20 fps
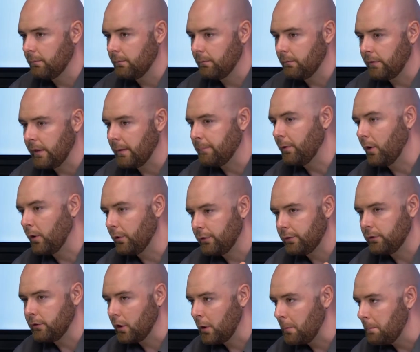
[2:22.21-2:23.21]
they're
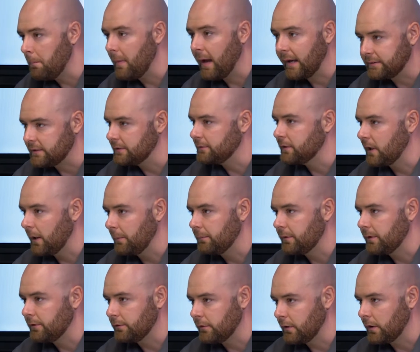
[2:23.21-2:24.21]
both massive
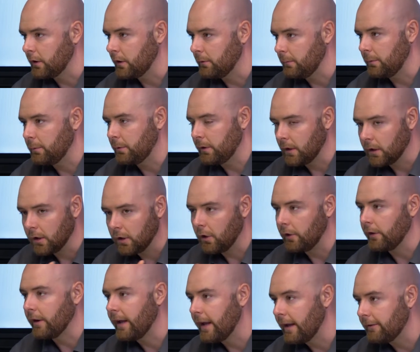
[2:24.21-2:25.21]
companies, so they're going to be putting a
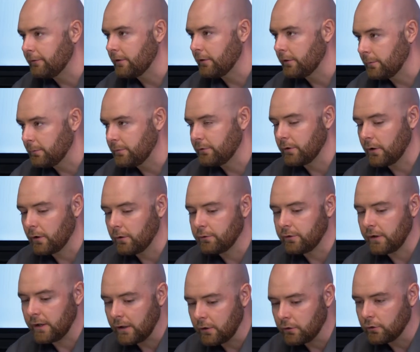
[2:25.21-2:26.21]
lot of effort themselves
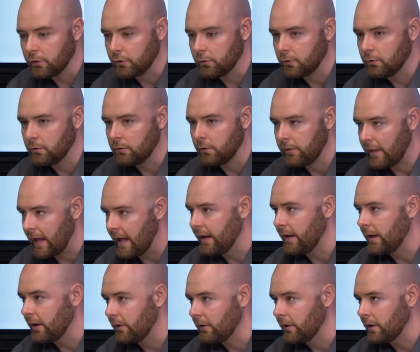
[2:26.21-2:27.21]
into that
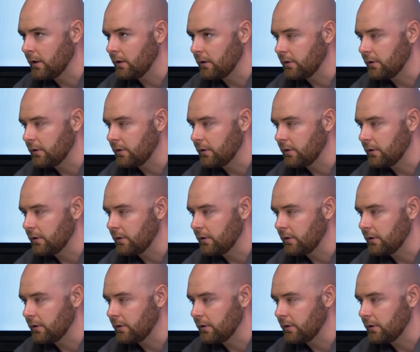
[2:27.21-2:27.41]
area,